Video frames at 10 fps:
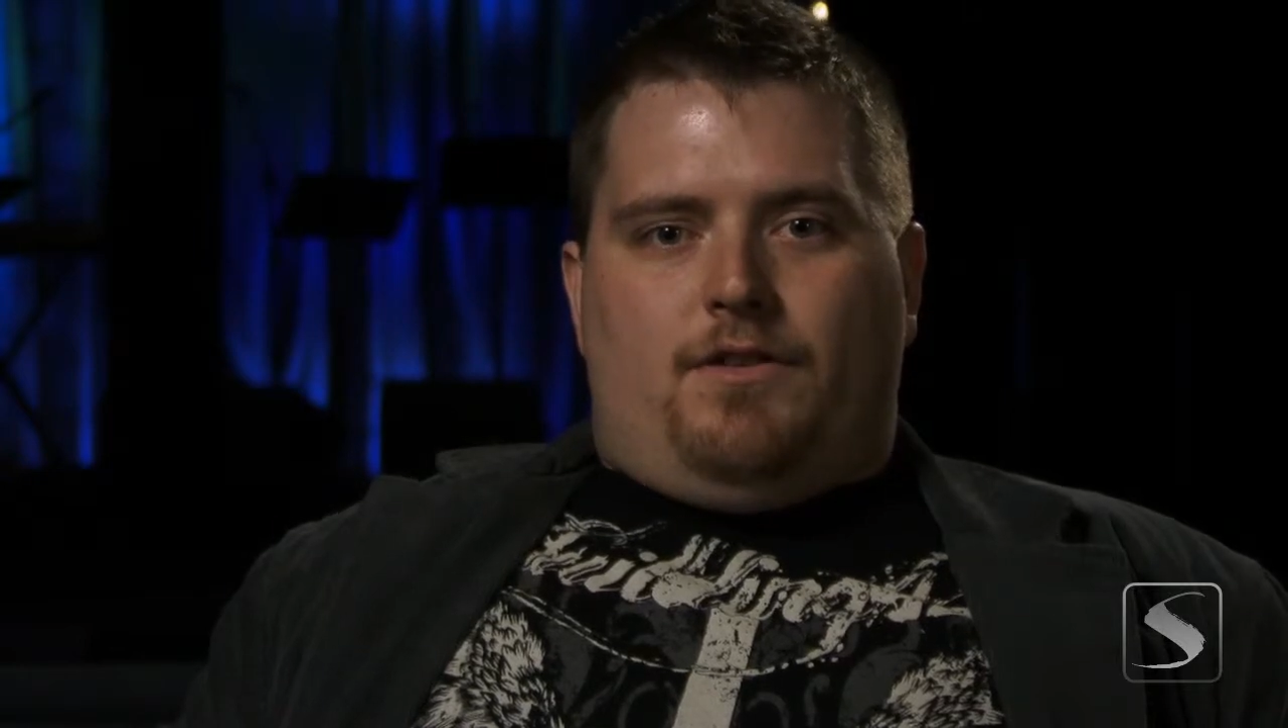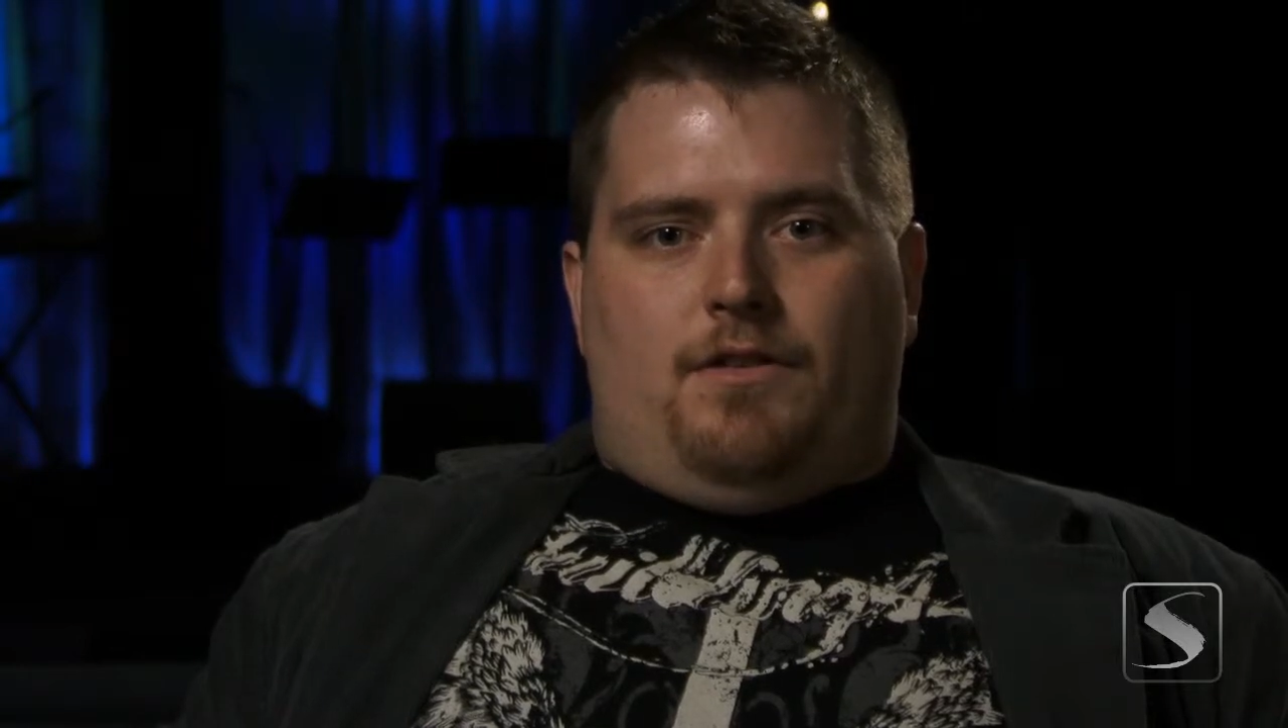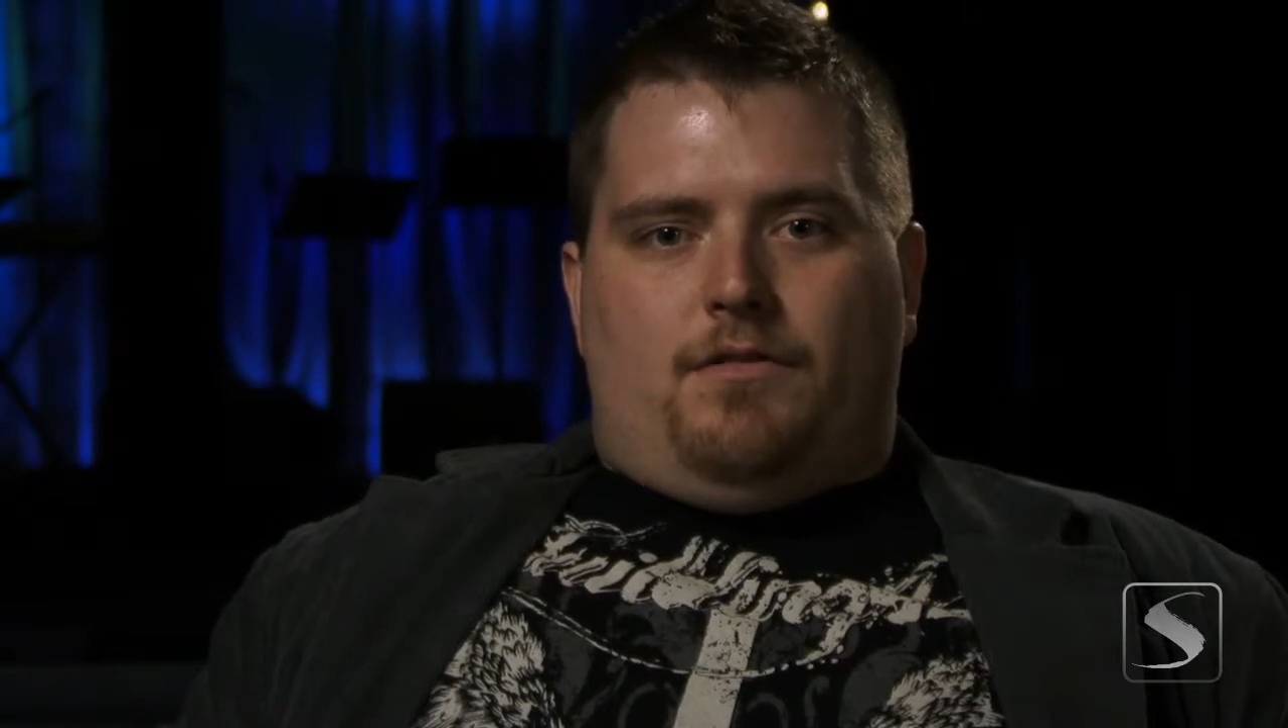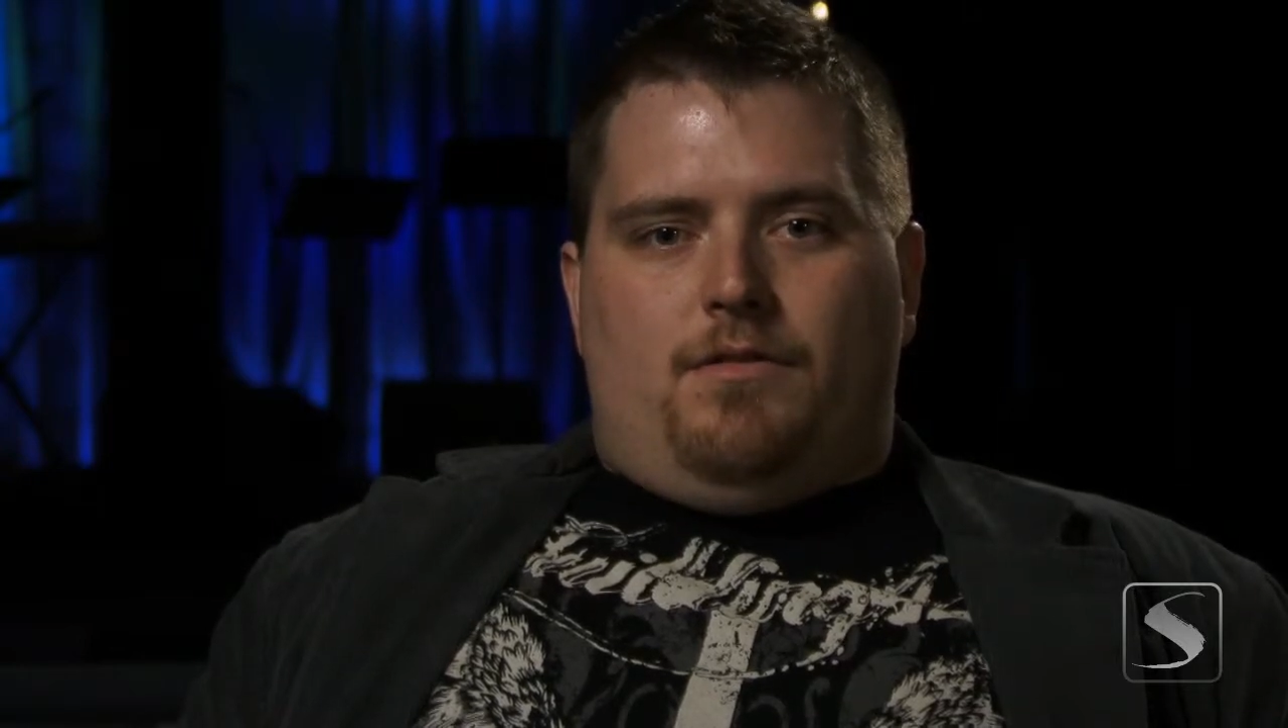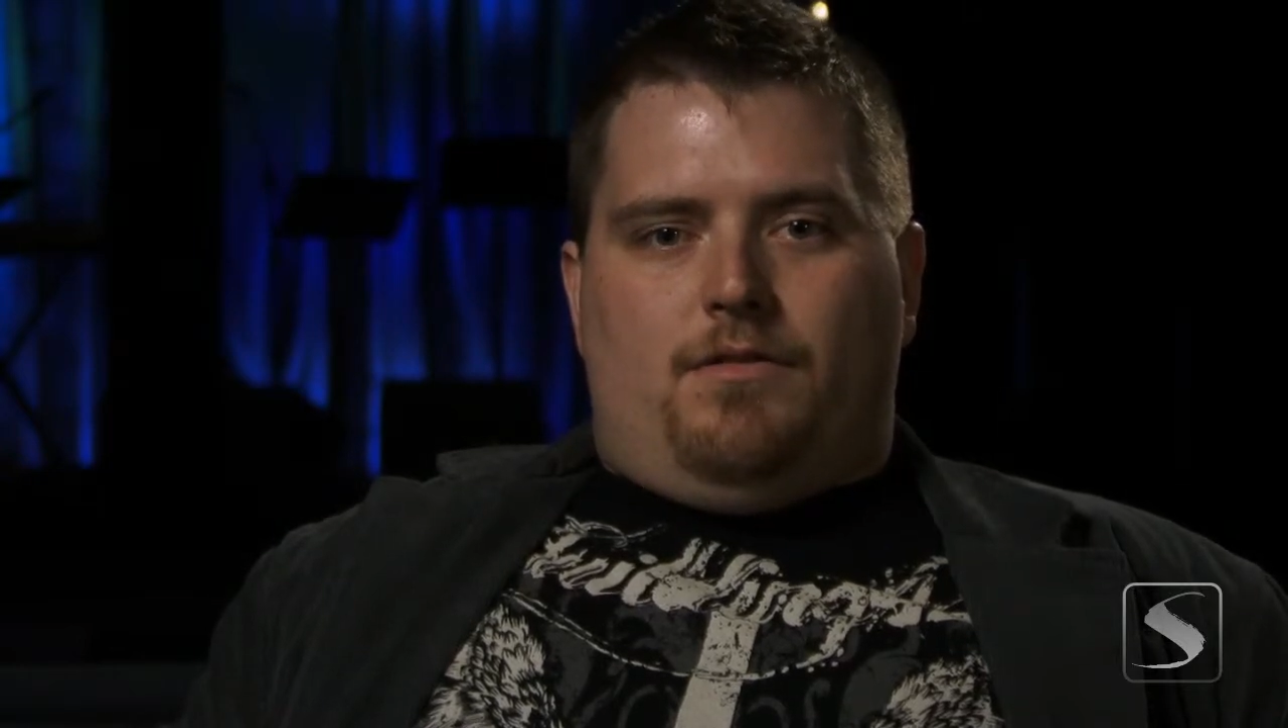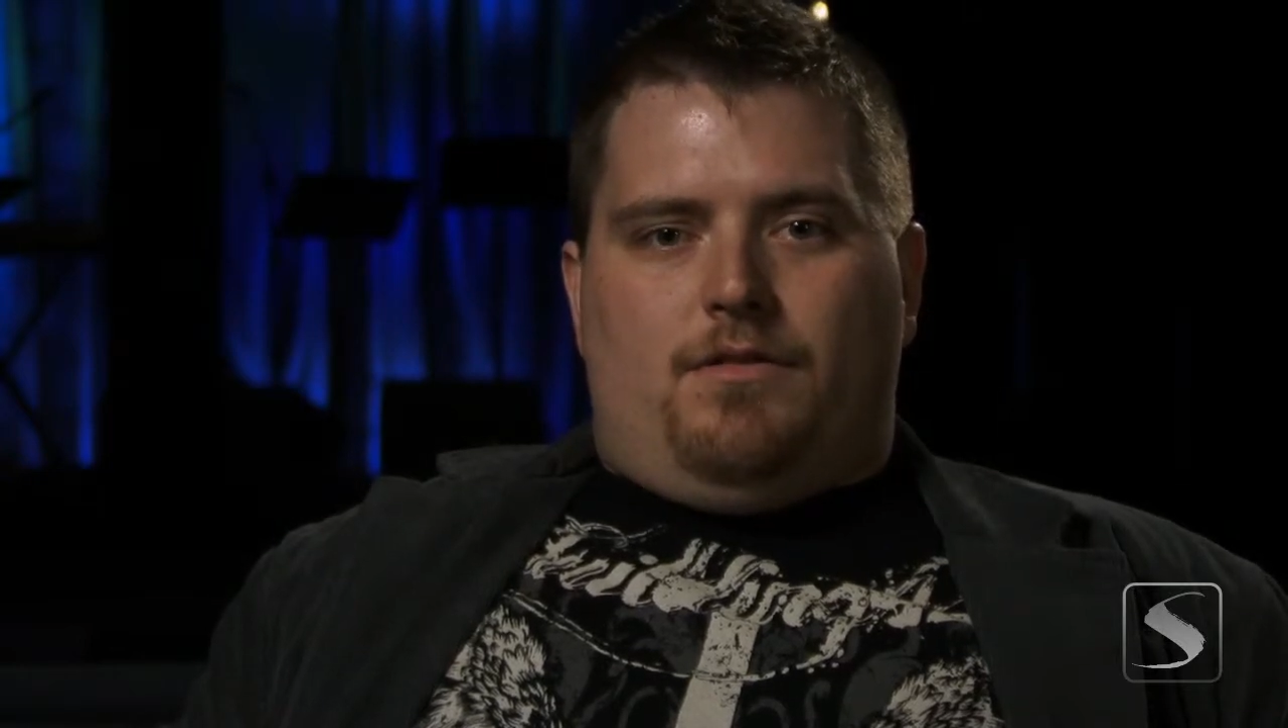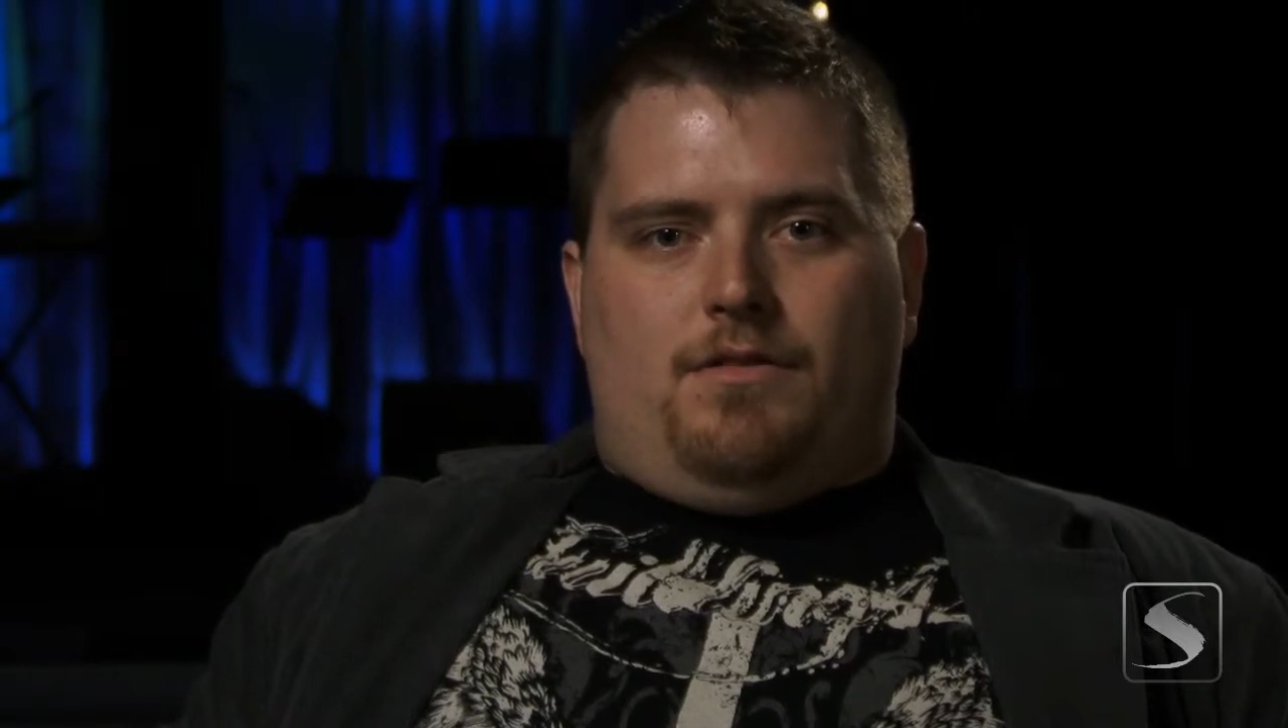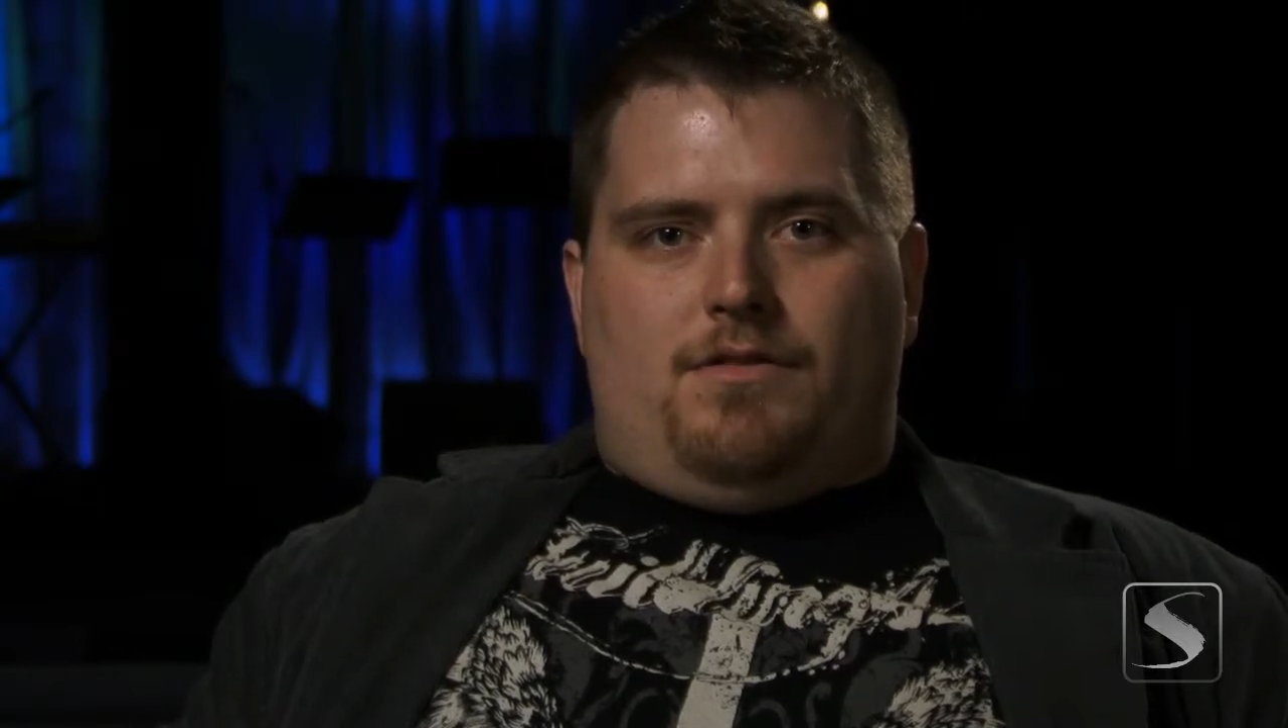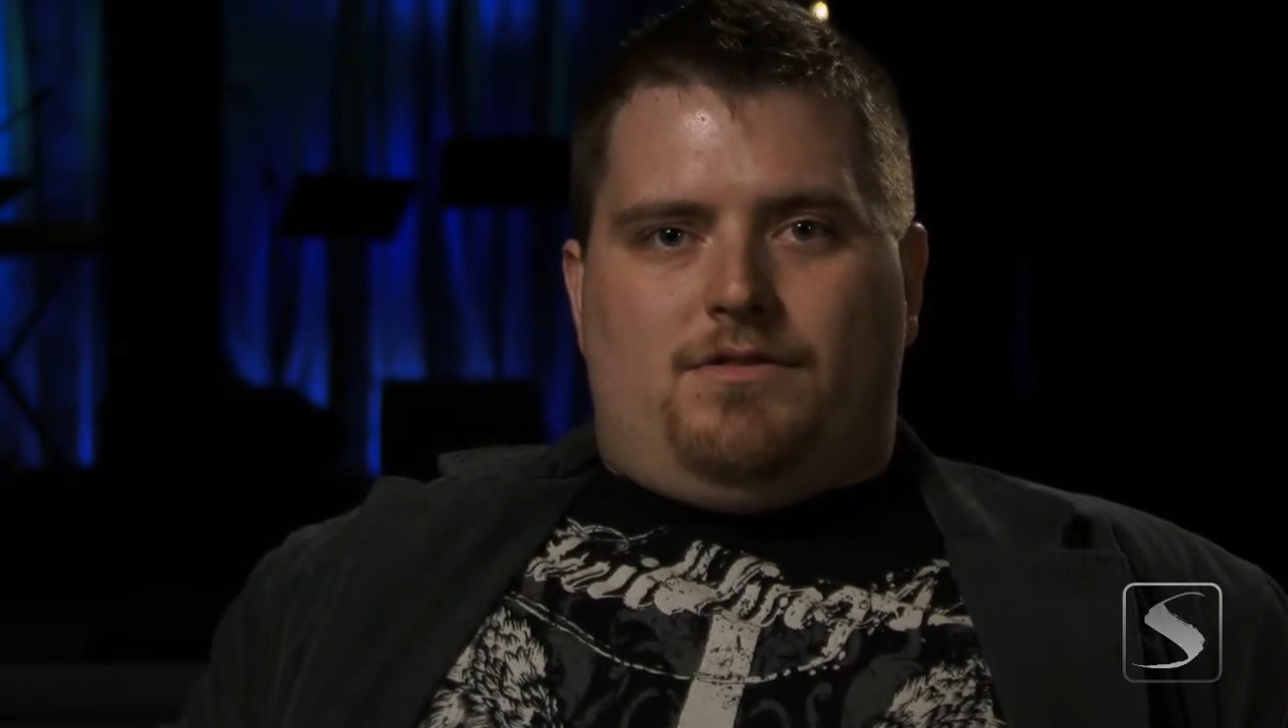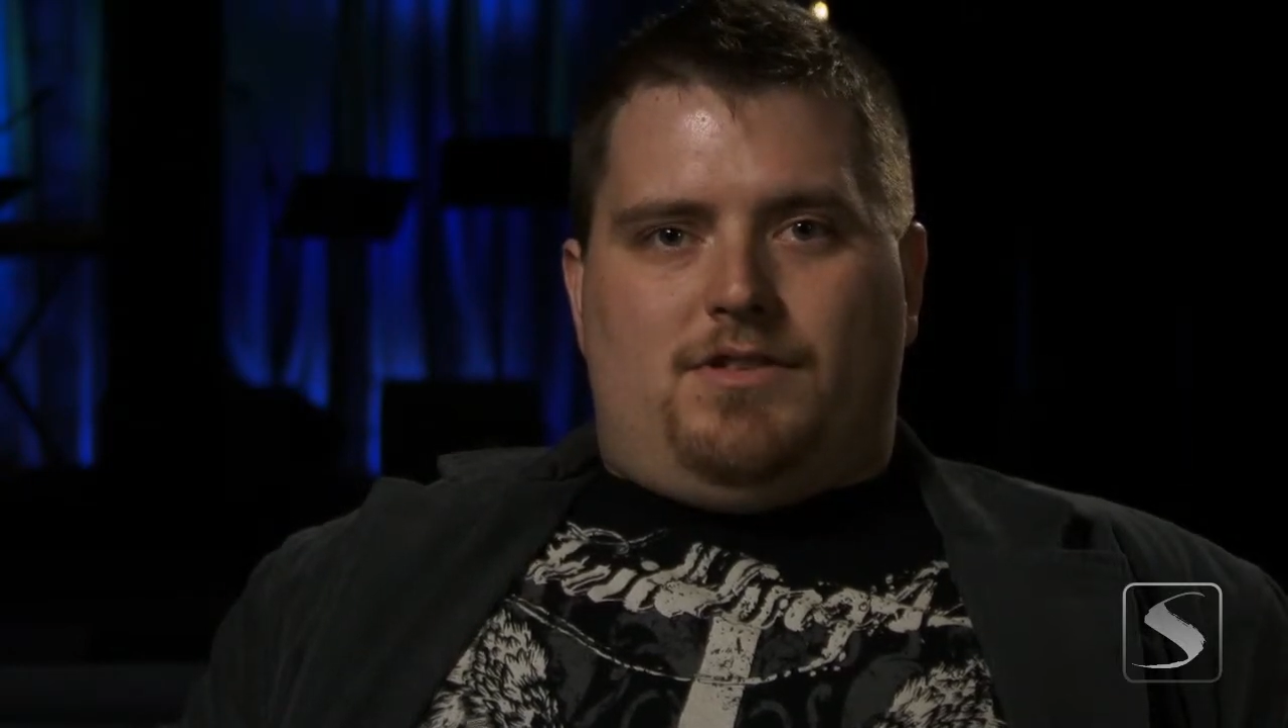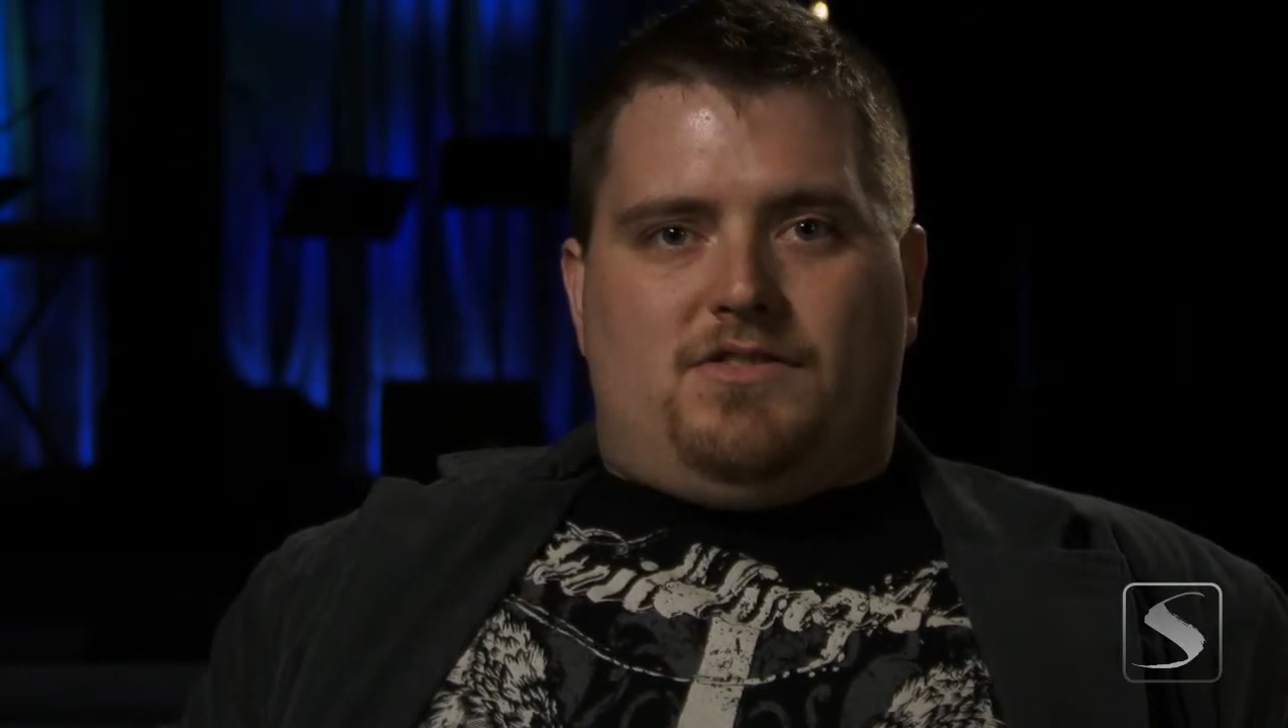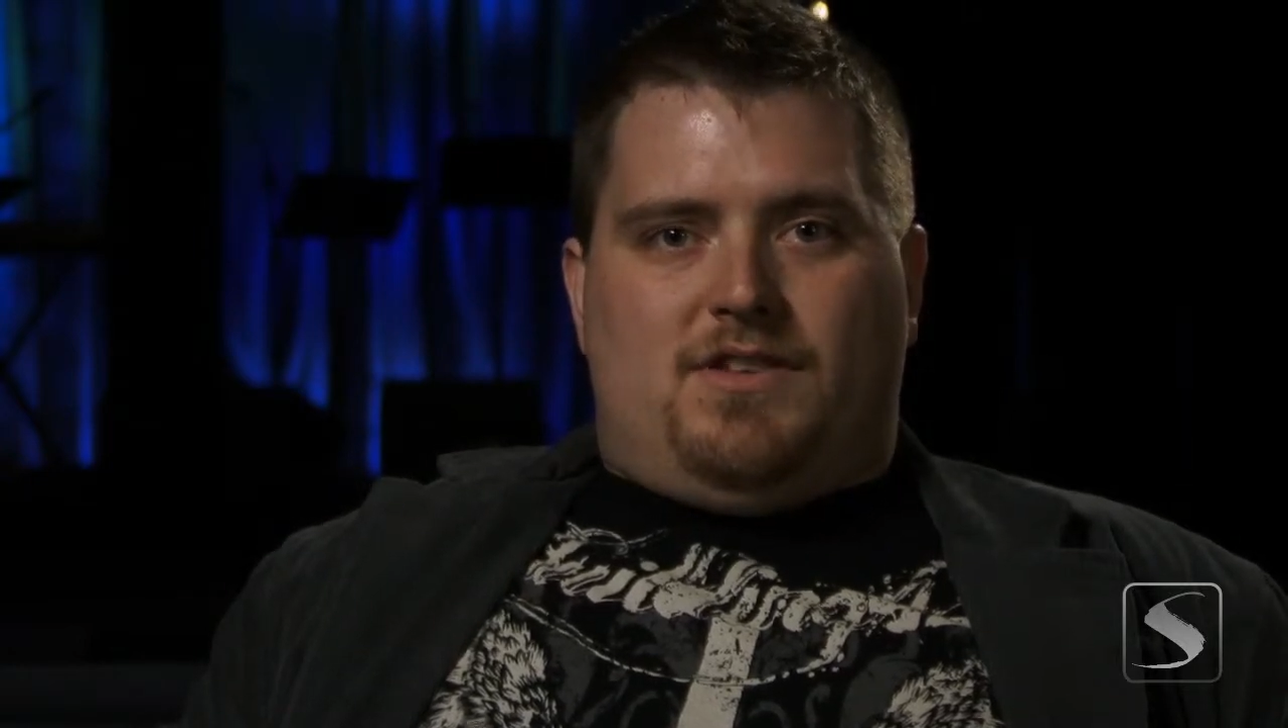to